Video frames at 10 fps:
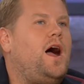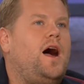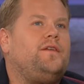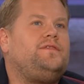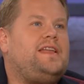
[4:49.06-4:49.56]

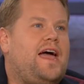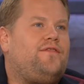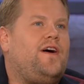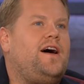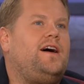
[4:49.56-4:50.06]
I've
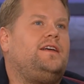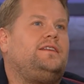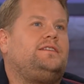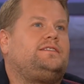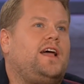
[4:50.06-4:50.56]
never
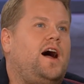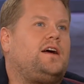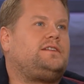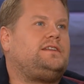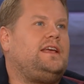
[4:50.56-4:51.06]

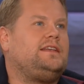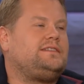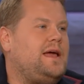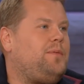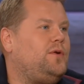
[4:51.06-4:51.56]
sucked
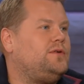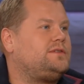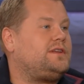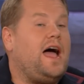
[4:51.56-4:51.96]
his nipples.